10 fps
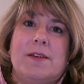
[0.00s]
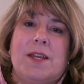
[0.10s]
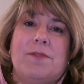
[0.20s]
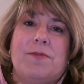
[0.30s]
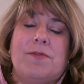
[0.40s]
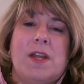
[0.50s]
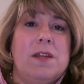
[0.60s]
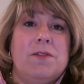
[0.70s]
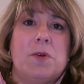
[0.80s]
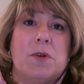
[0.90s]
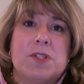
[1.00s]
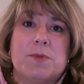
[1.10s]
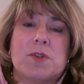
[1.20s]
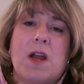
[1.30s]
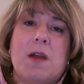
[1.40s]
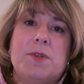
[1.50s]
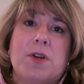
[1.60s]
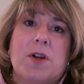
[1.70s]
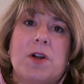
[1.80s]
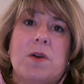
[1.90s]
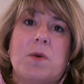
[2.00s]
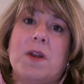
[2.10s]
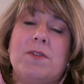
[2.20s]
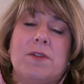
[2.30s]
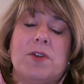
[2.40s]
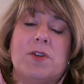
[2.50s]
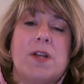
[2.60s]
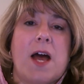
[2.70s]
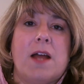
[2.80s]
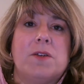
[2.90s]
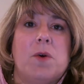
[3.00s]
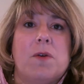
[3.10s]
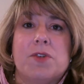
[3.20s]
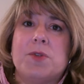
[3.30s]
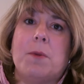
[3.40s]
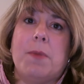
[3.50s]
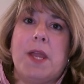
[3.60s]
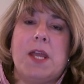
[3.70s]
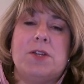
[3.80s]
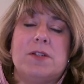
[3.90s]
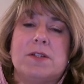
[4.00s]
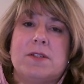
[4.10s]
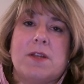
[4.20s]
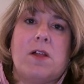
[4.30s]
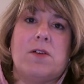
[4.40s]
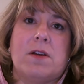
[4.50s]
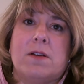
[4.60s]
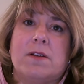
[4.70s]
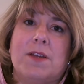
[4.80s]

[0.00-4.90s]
if any of you are subscribed to her, or even if you're not, go over to her page and just tell her,